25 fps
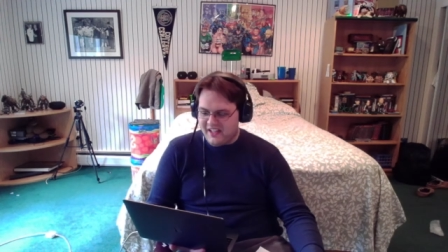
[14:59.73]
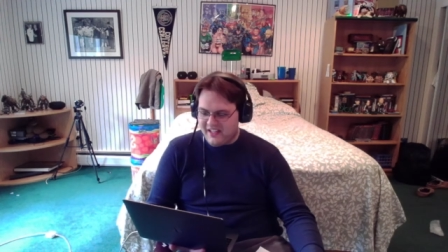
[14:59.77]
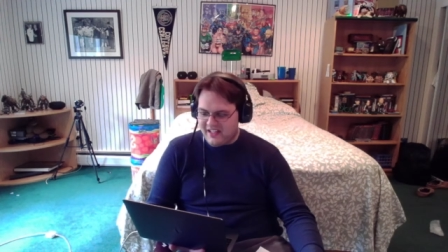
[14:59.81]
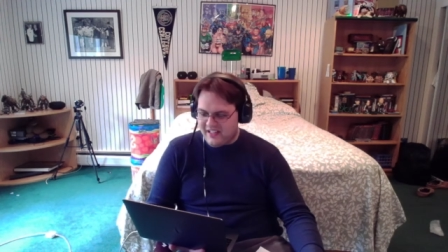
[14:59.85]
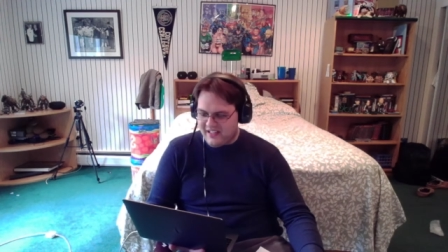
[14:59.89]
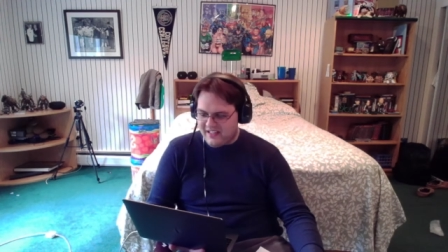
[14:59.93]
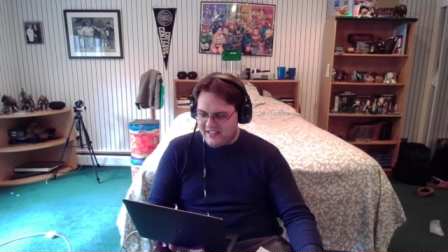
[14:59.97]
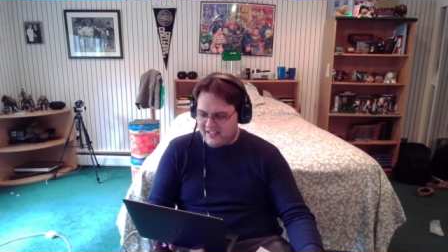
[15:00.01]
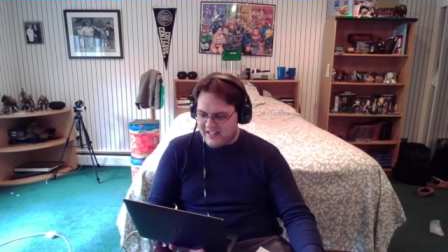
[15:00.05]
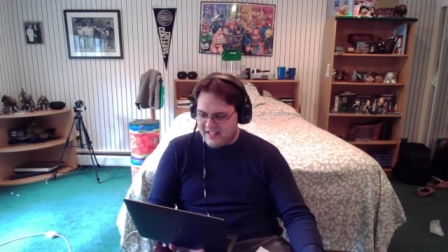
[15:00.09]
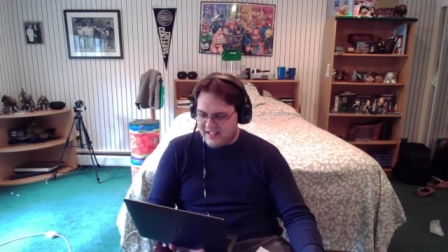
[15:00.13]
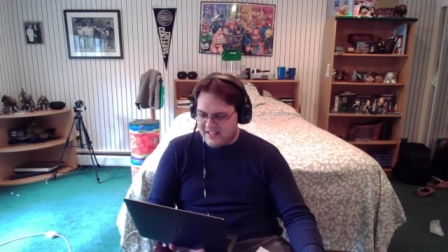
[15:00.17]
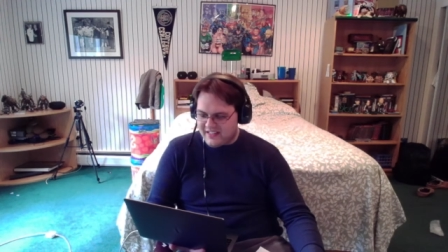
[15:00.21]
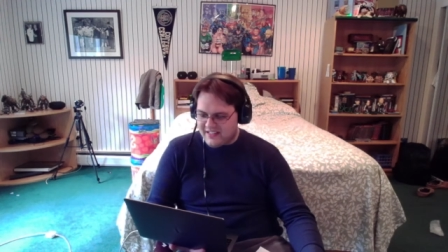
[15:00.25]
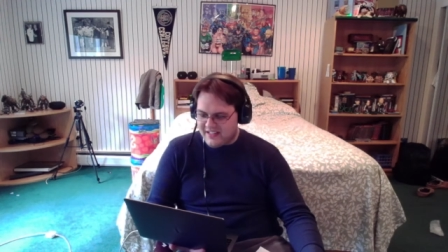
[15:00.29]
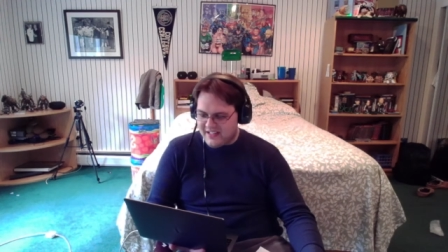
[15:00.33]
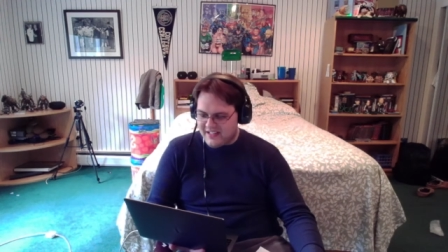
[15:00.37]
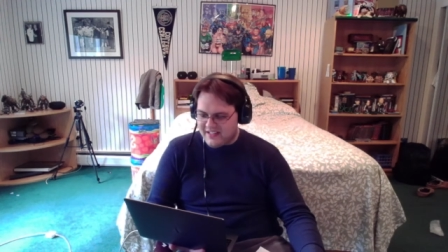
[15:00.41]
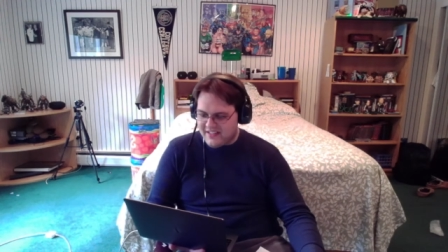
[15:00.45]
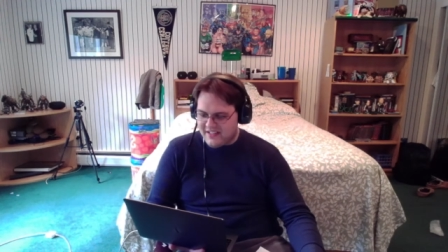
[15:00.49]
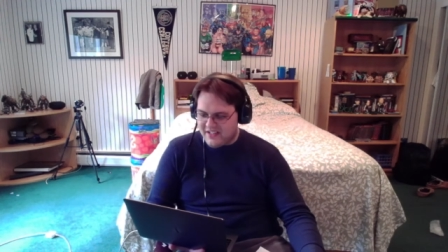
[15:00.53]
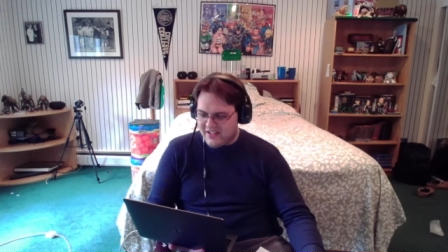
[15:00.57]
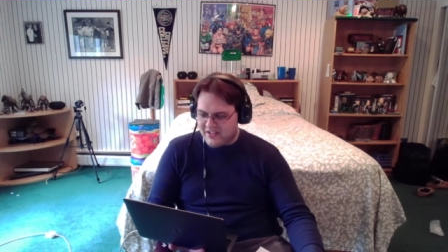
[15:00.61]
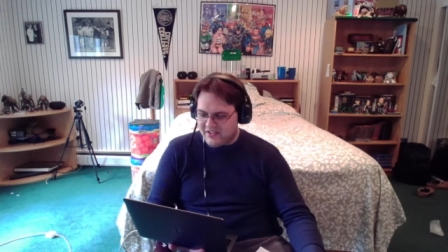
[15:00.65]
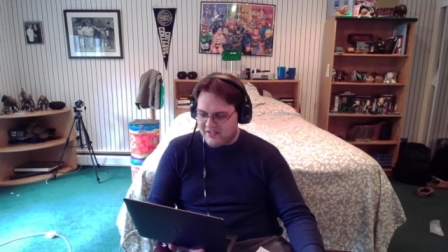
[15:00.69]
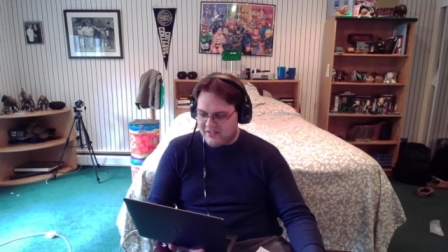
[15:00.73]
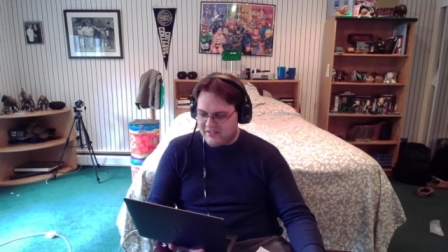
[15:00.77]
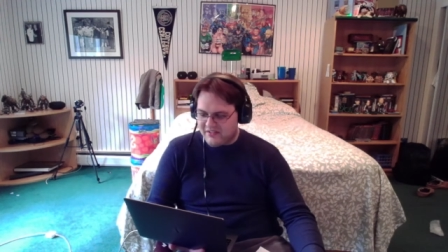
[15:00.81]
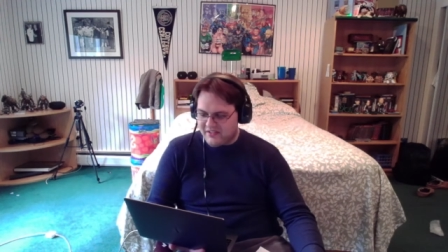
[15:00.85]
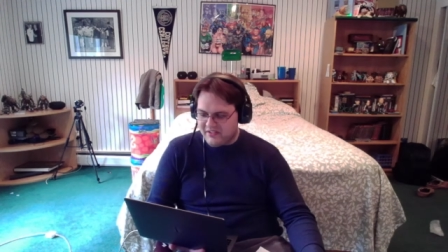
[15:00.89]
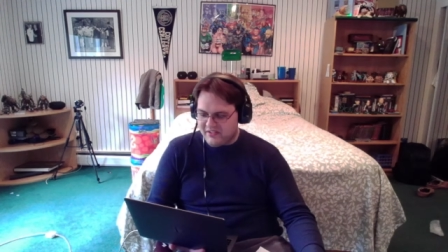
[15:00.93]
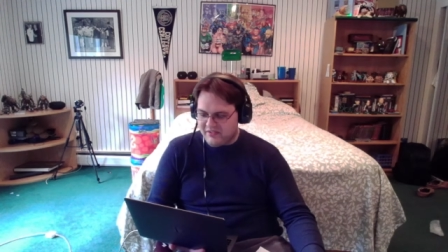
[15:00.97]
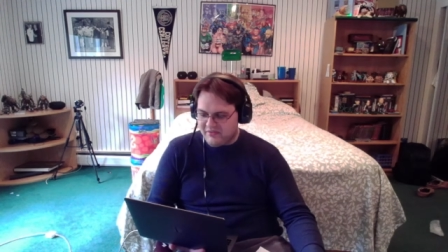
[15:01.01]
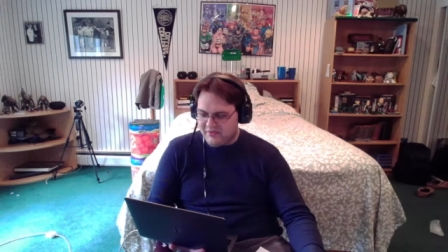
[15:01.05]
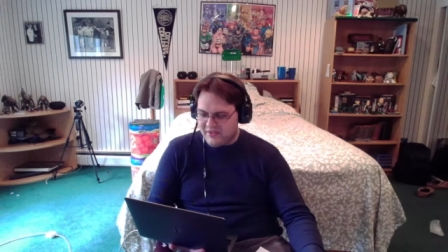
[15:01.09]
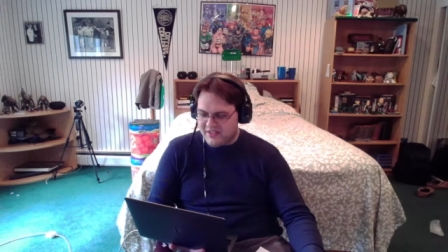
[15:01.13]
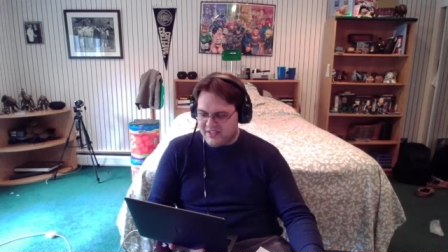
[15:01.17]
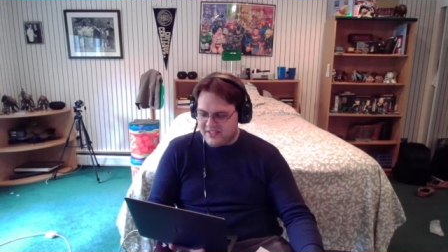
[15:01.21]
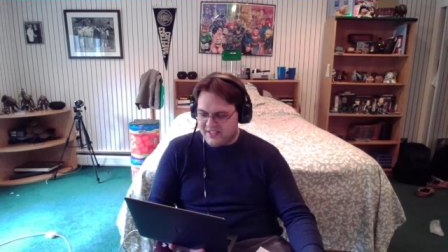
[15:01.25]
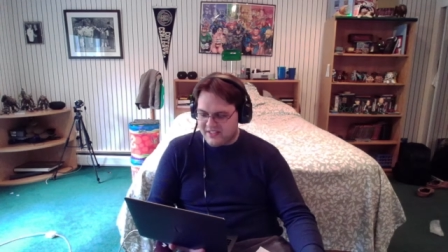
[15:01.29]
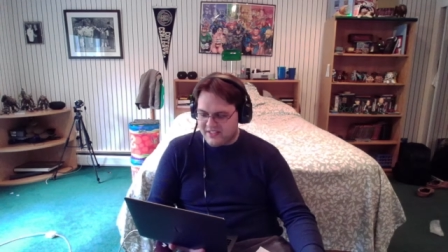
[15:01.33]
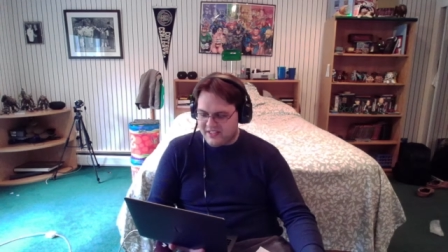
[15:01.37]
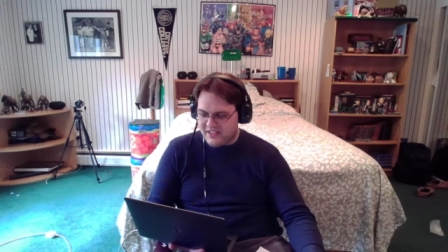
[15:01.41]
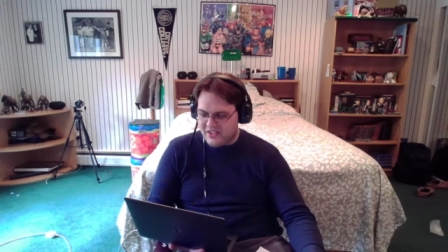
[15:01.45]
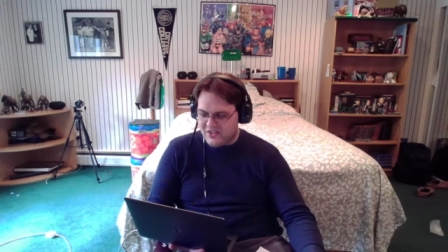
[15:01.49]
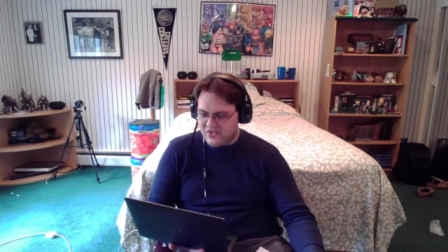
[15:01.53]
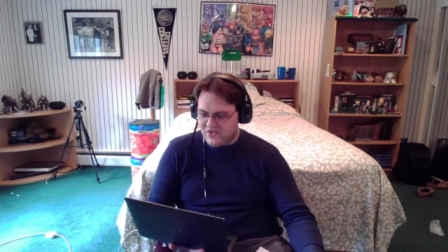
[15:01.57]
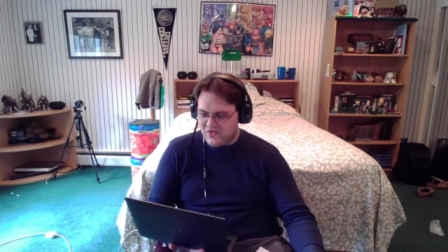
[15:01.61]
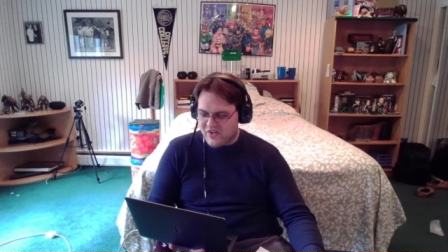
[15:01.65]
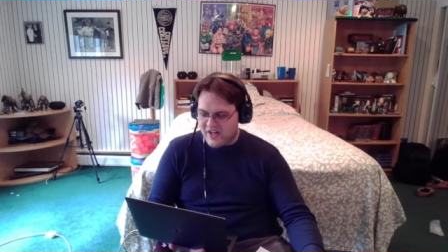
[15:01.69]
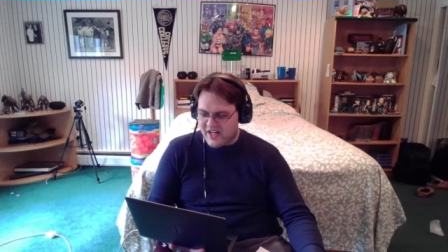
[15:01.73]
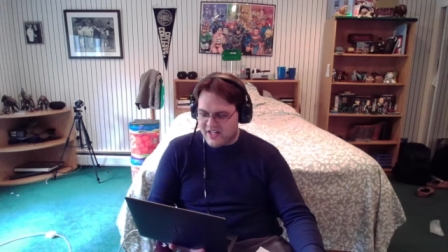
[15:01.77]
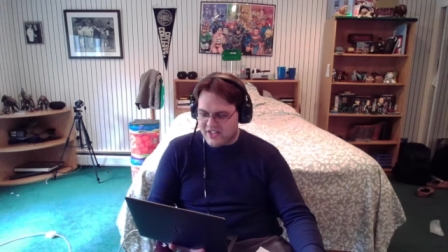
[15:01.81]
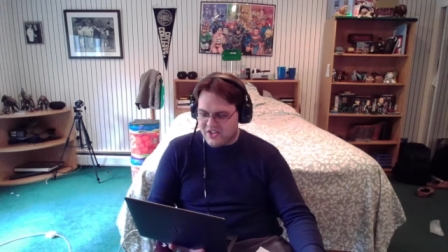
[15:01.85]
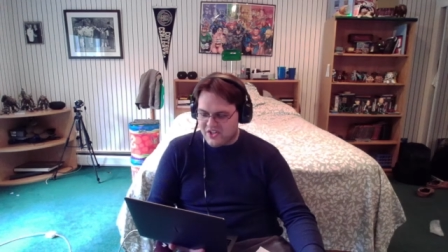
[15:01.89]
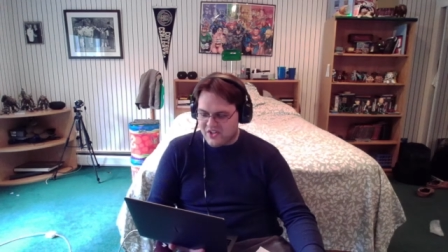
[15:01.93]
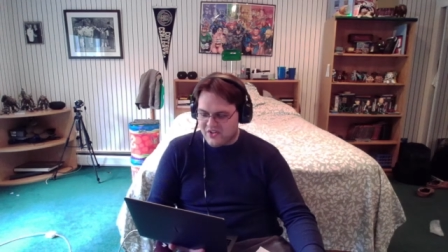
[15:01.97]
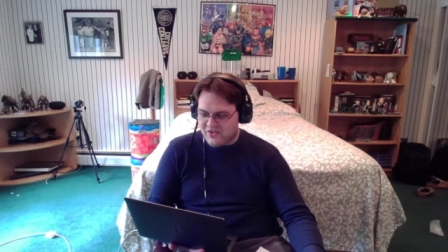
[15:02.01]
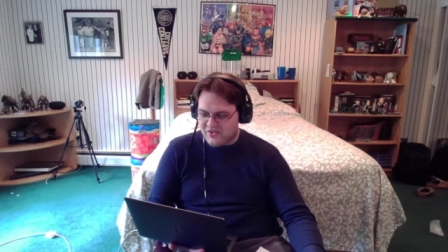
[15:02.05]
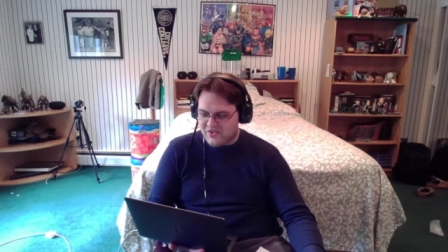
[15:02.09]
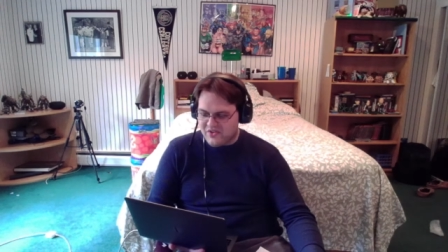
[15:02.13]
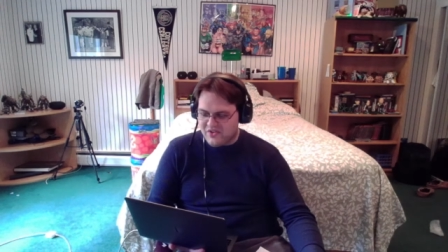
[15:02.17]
And yeah, it says here when something tragic or